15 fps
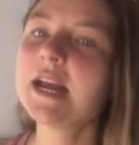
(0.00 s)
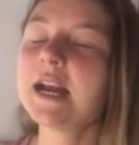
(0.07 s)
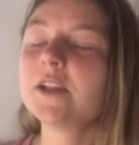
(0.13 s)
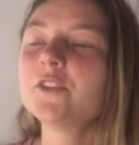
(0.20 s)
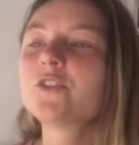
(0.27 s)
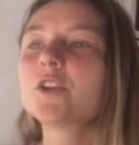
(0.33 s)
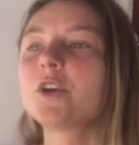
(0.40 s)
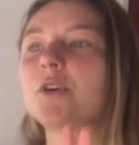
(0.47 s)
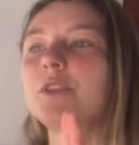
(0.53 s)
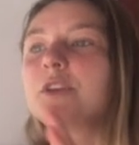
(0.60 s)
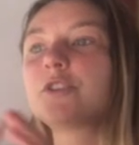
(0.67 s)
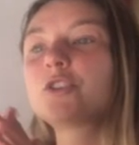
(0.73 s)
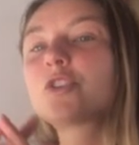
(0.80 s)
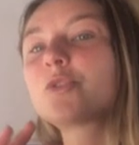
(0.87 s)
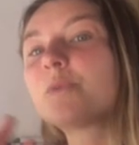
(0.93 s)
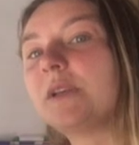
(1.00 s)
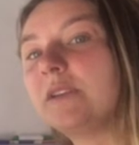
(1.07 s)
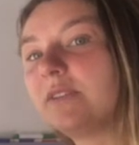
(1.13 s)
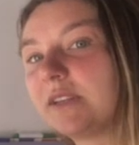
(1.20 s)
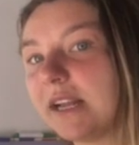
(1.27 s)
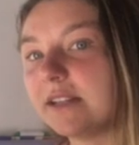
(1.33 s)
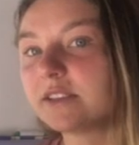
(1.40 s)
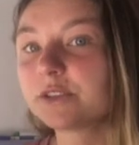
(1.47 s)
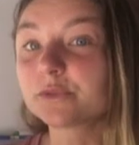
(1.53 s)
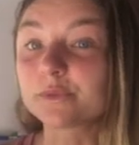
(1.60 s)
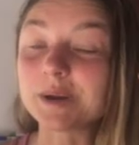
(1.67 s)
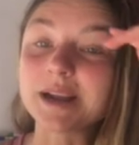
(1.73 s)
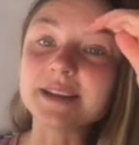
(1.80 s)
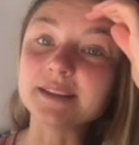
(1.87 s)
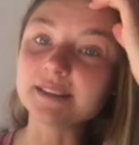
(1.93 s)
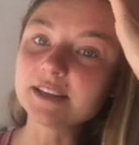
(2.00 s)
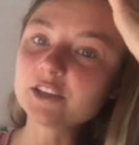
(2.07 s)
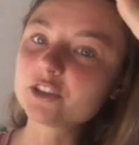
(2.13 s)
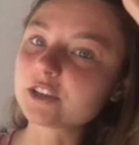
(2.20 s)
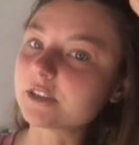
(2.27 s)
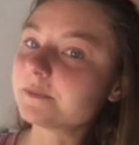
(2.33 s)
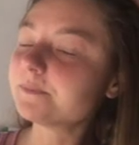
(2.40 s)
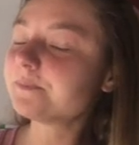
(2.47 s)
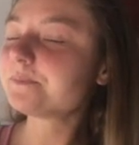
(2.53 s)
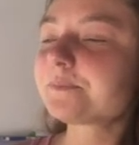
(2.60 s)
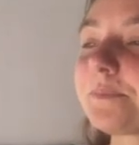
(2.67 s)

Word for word: And so there's three states of regulation.